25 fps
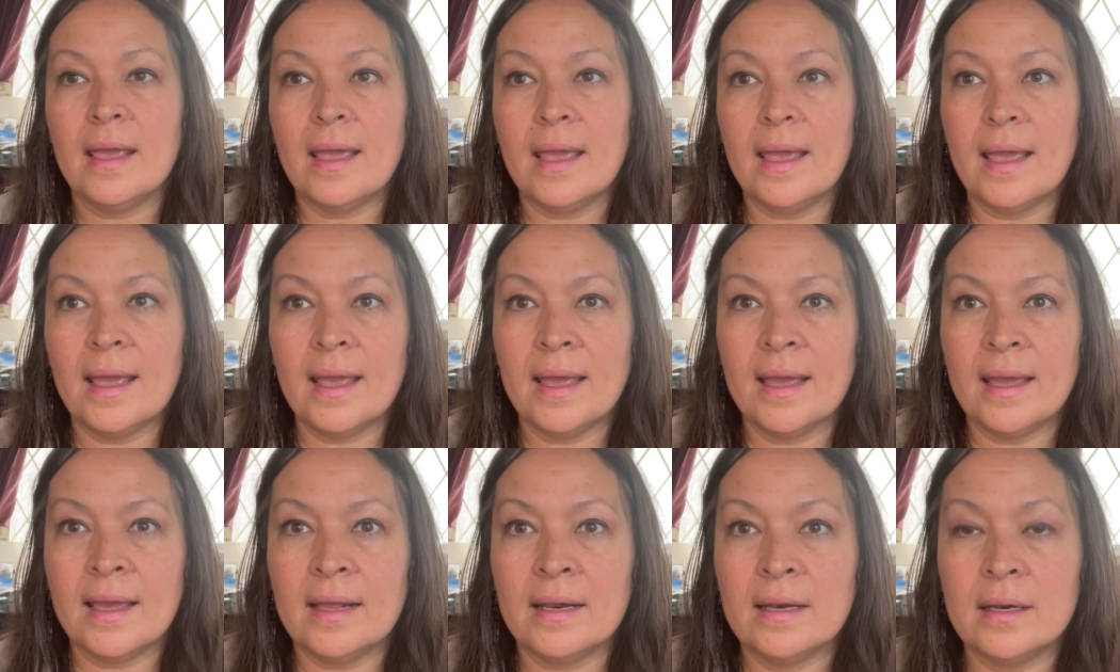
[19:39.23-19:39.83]

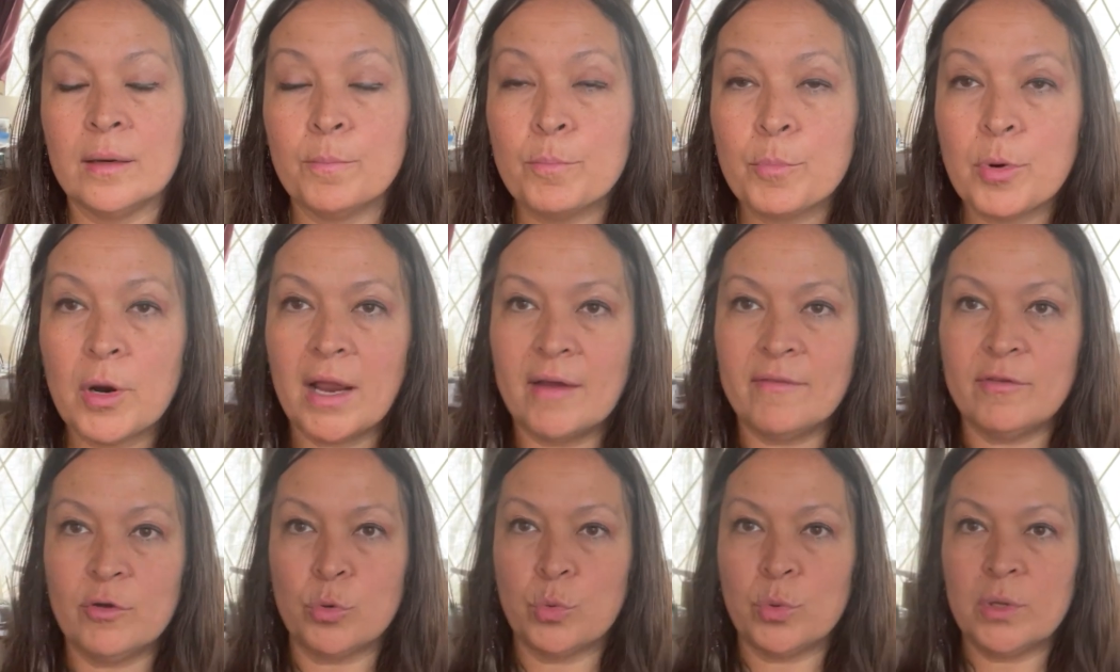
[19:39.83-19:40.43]
And
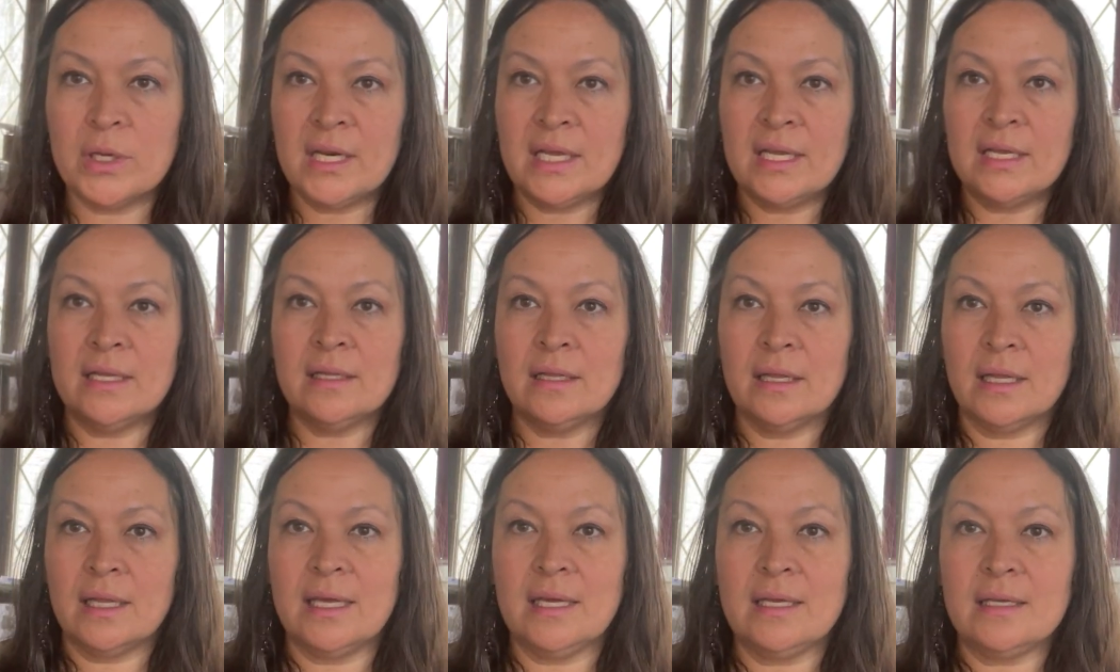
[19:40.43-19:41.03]
private
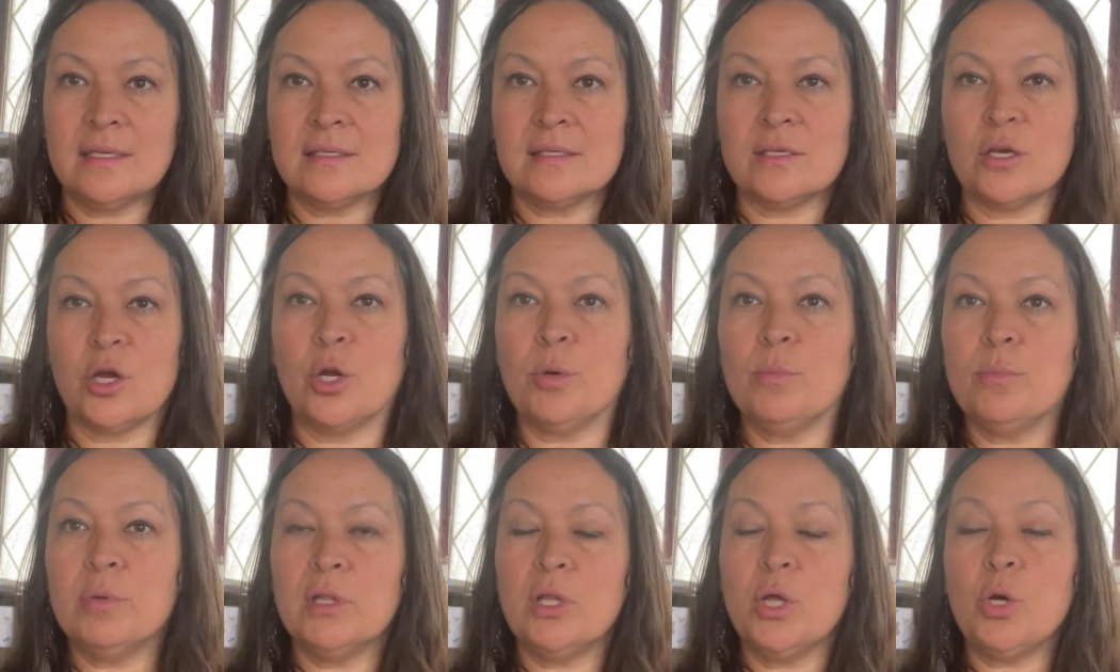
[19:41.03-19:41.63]
reading links are
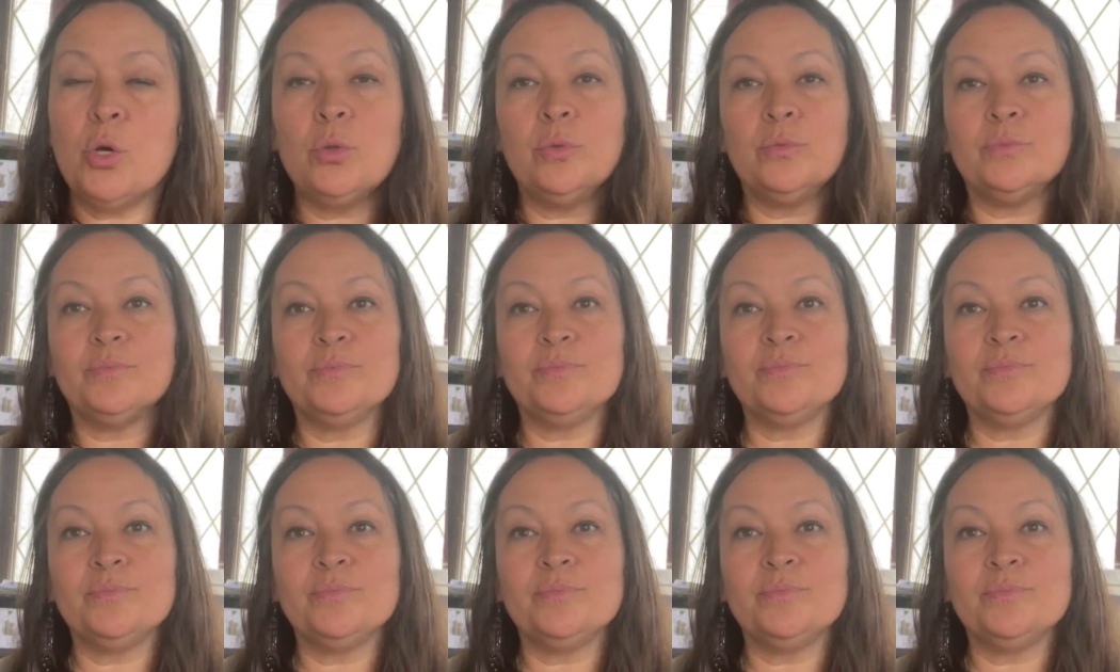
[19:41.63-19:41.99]
below.